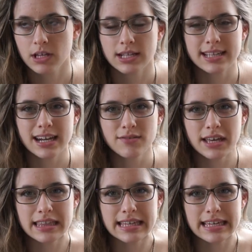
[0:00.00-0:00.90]
It's kind of
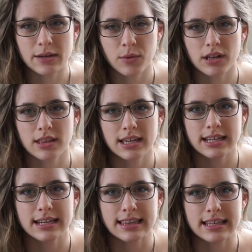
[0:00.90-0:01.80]
like one of the
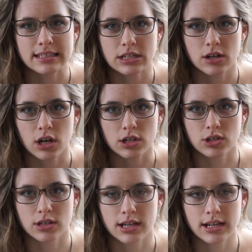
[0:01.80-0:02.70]
hidden things in our
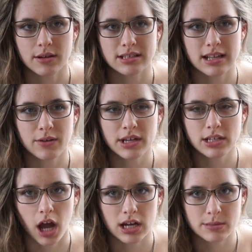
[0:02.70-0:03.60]
culture that it's not really
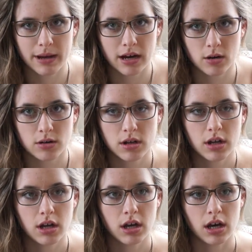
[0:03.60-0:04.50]
talked about.
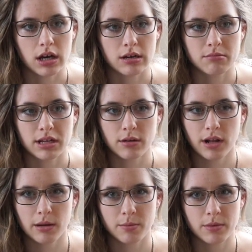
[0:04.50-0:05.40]
Not a
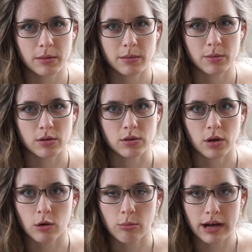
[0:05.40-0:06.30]
lot of really people
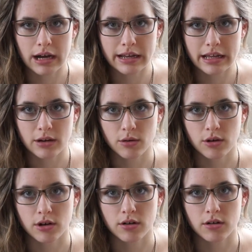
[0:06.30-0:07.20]
know about it,
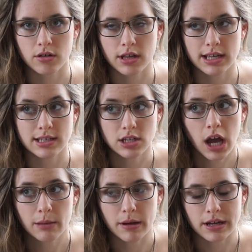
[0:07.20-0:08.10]
or like I said,
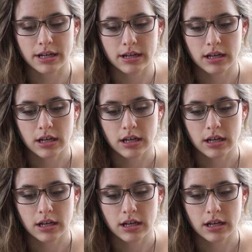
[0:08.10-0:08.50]
talk about it.